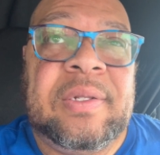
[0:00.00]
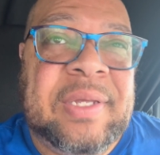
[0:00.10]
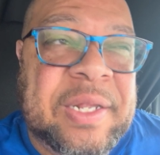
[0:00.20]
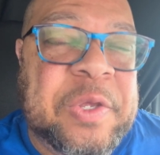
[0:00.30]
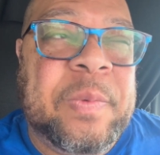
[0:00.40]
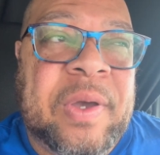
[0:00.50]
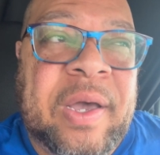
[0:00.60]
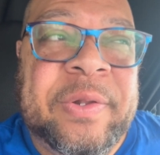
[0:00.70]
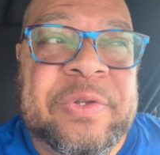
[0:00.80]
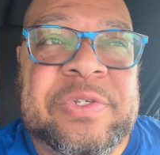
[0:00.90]
Then you will
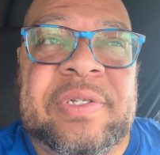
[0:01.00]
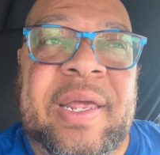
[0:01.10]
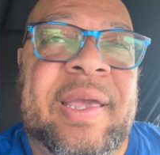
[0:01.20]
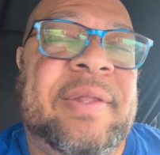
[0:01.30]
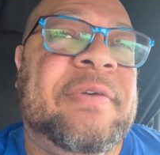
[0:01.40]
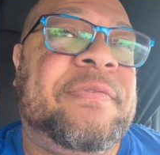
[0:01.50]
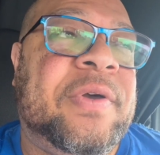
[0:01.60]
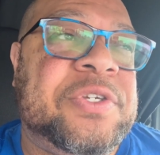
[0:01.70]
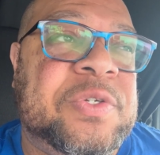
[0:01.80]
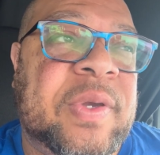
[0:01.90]
understand the
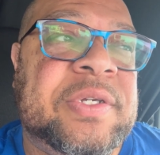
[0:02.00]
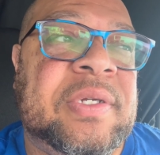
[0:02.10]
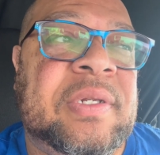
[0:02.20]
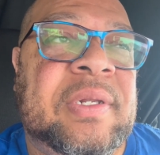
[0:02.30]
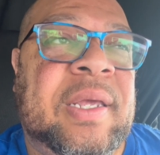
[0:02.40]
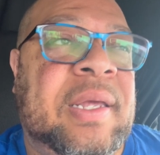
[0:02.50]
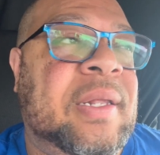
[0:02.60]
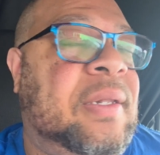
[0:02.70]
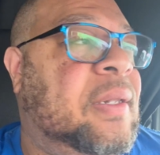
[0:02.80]
frustration and,